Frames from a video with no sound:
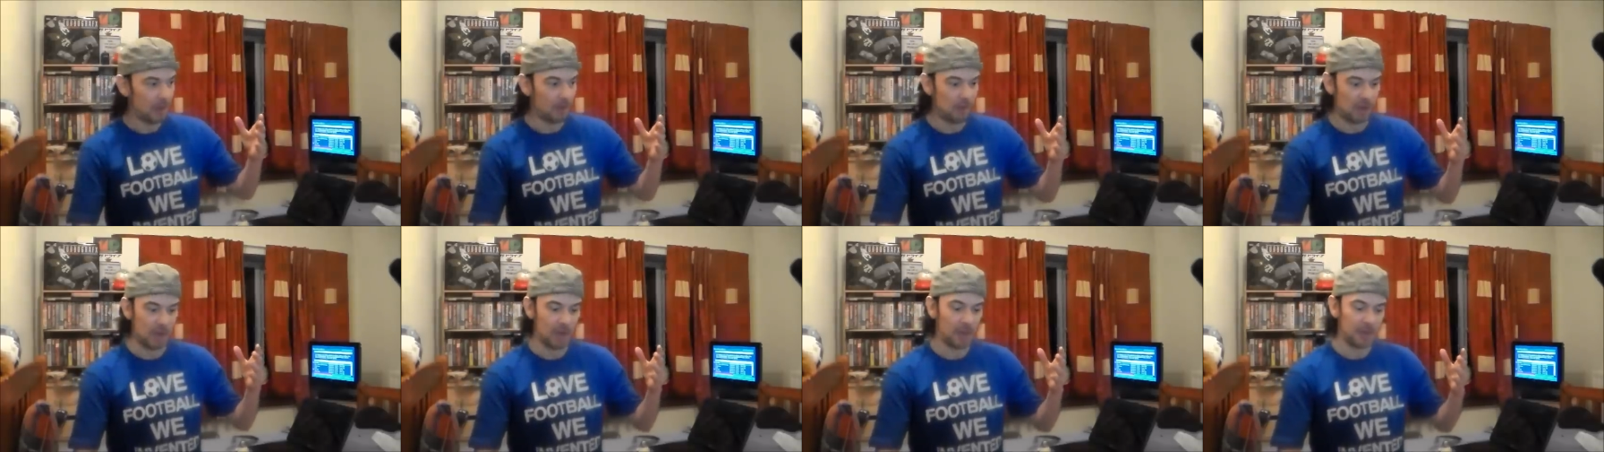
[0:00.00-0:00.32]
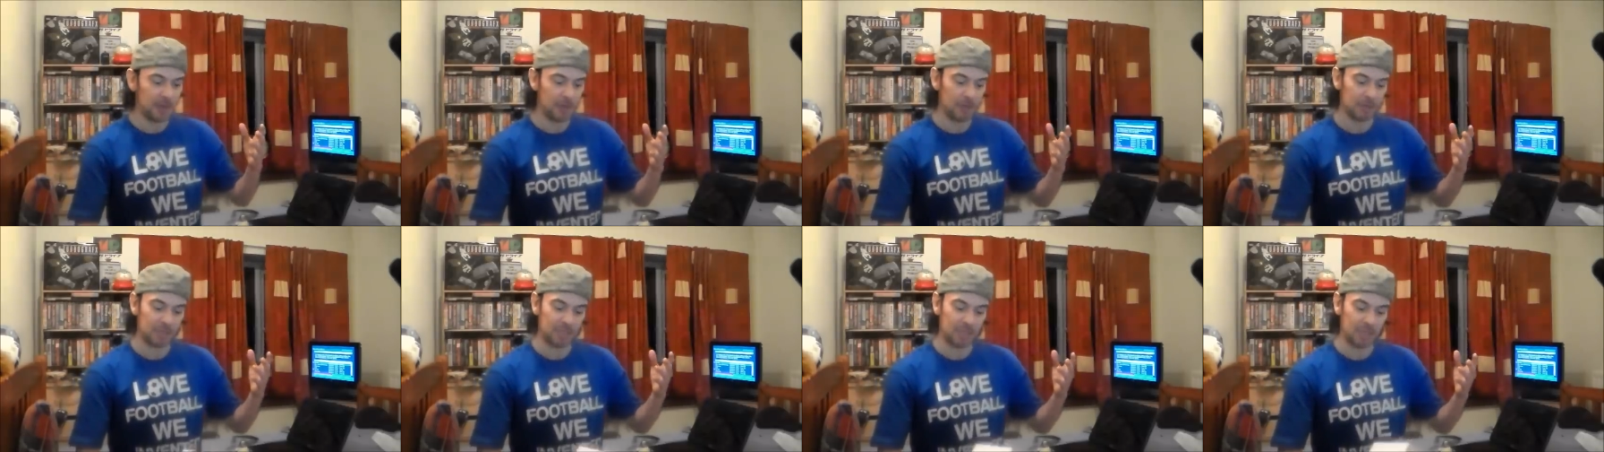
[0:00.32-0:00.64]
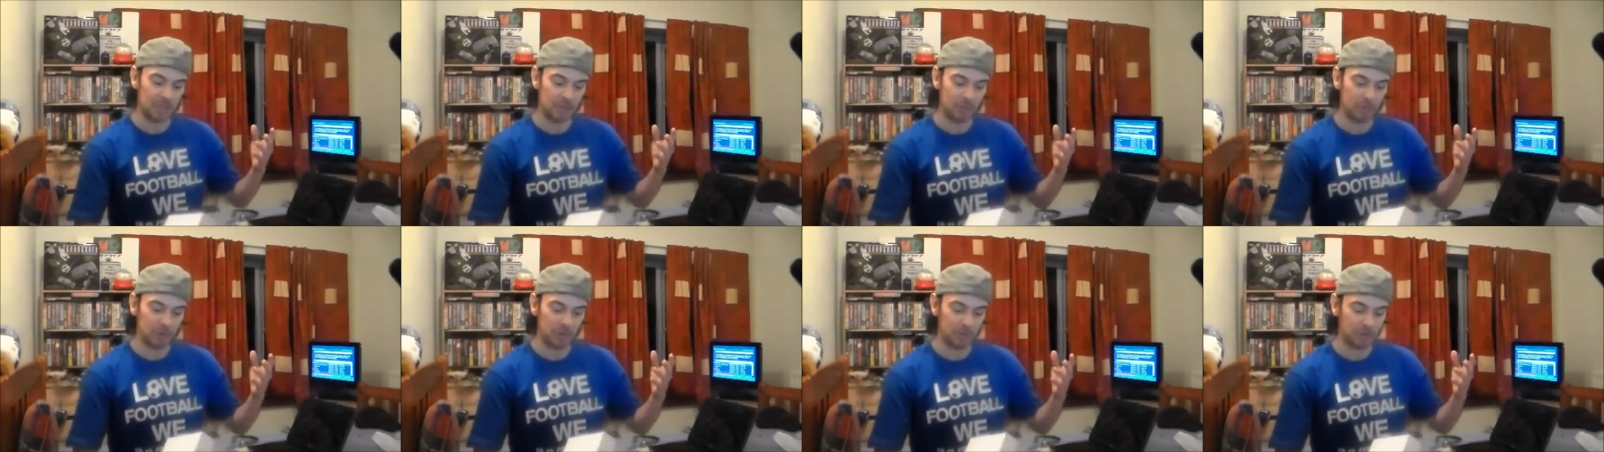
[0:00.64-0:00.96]
All right, I know
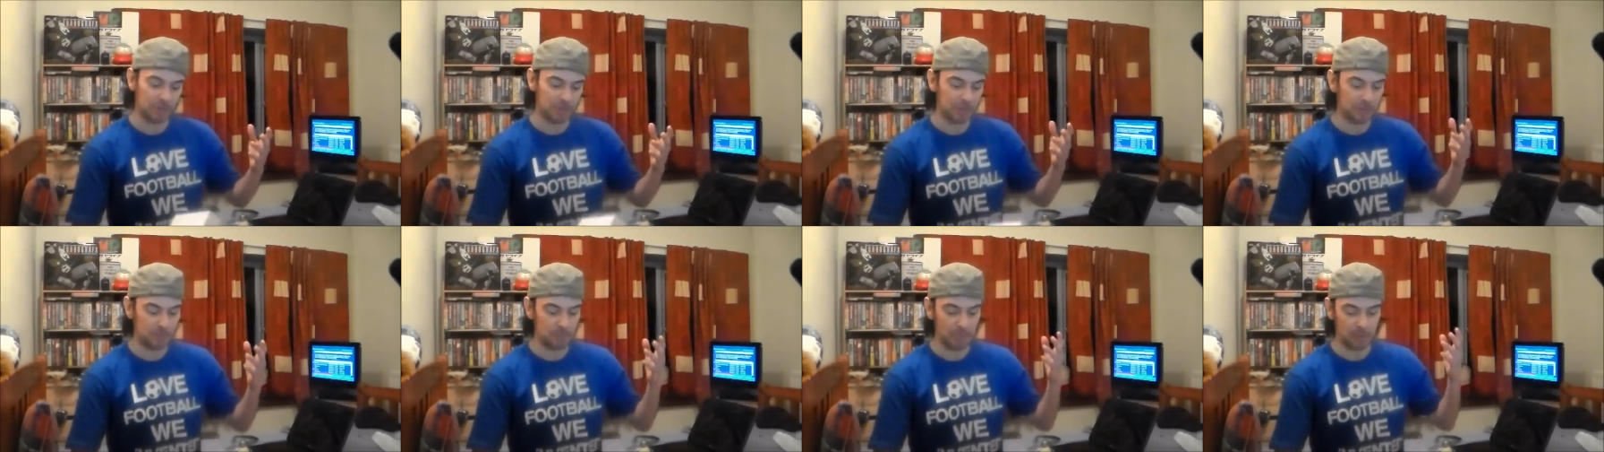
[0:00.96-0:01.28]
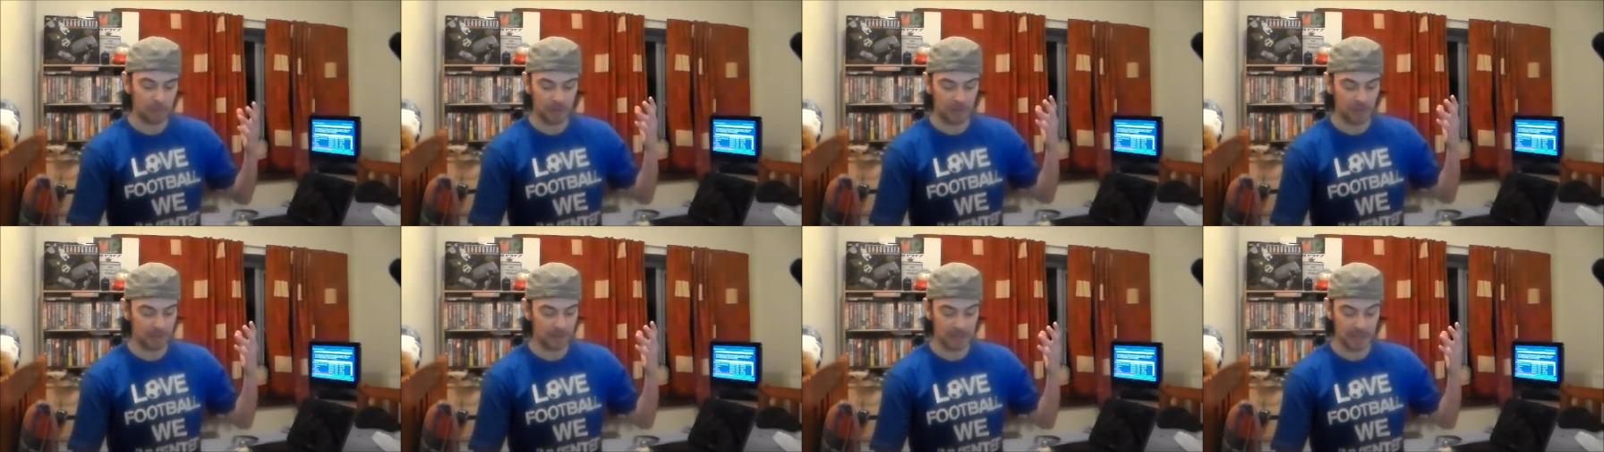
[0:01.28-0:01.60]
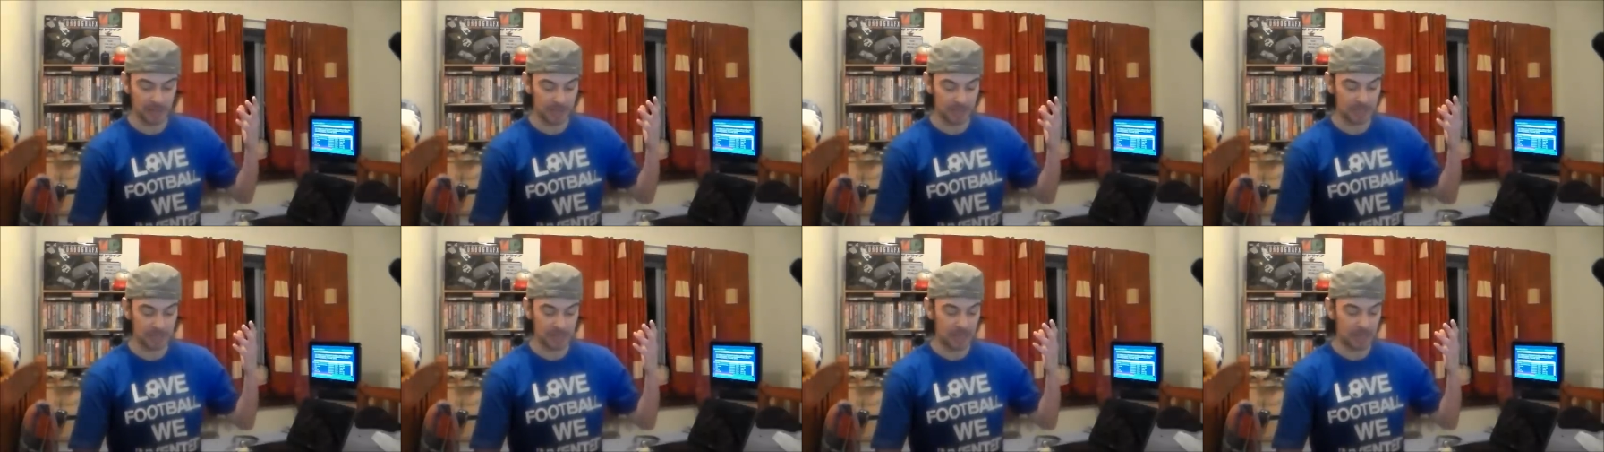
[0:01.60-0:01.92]
it's a new console, but I
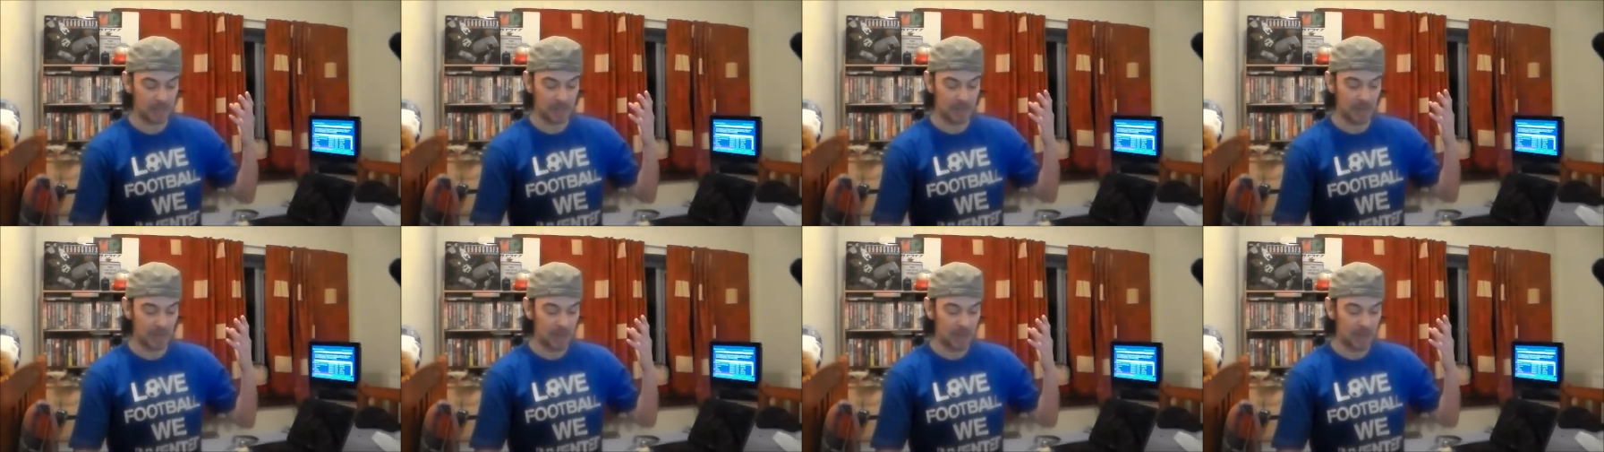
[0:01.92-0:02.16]
think it's